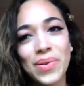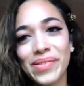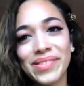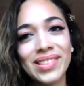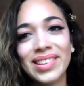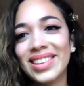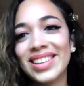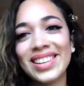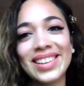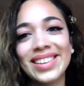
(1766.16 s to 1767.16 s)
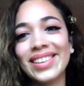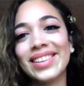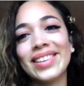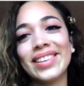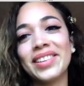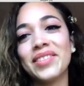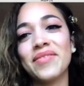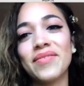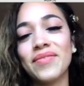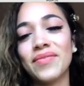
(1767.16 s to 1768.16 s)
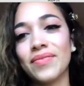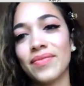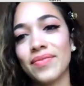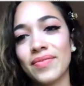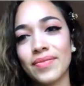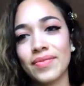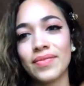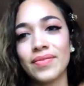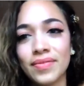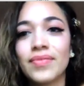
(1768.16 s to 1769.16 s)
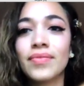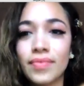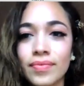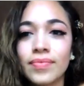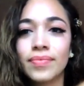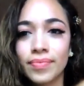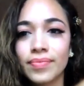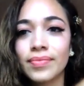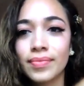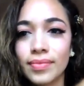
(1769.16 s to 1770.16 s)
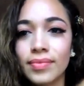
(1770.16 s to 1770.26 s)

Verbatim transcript: he says ask somebody who's successful in finance, right?